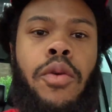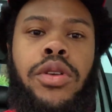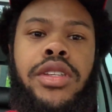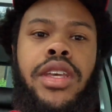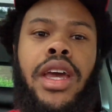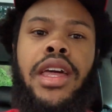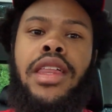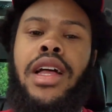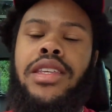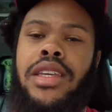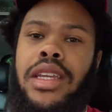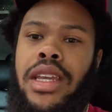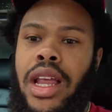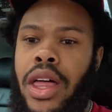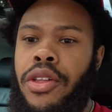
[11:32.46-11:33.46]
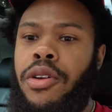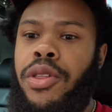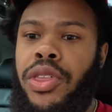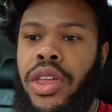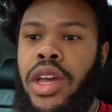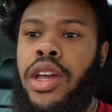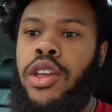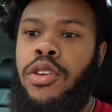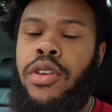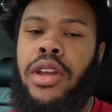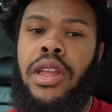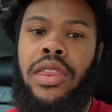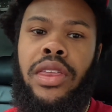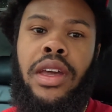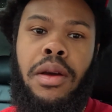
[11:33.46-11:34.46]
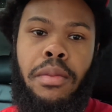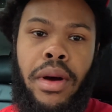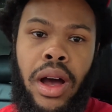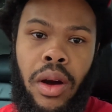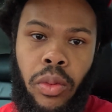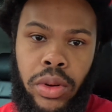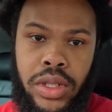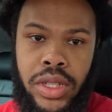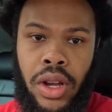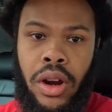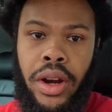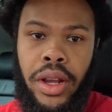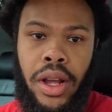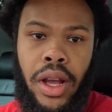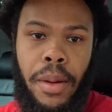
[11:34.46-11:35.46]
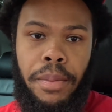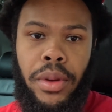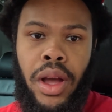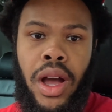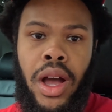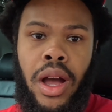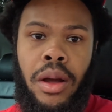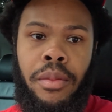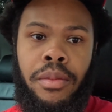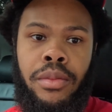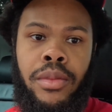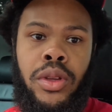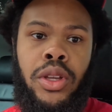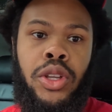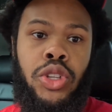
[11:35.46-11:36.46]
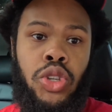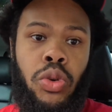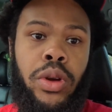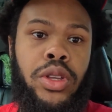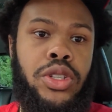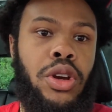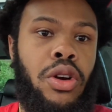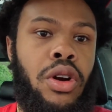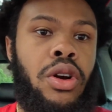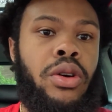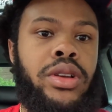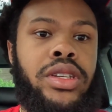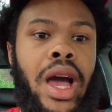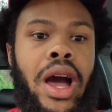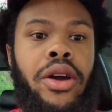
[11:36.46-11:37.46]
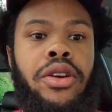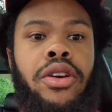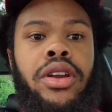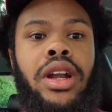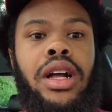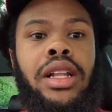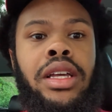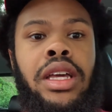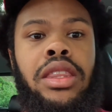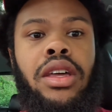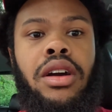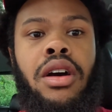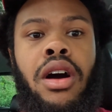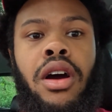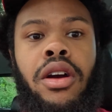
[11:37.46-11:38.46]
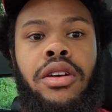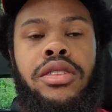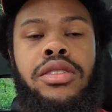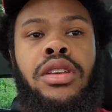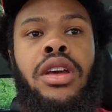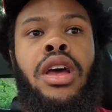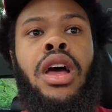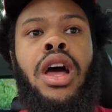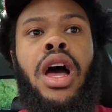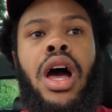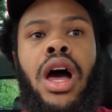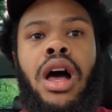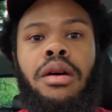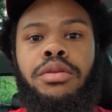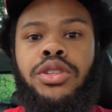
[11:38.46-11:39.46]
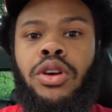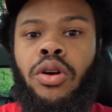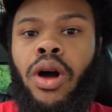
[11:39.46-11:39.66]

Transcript: would say that's another thing you need to think about when starting up doing Turo, is how you're going to clean the cars. So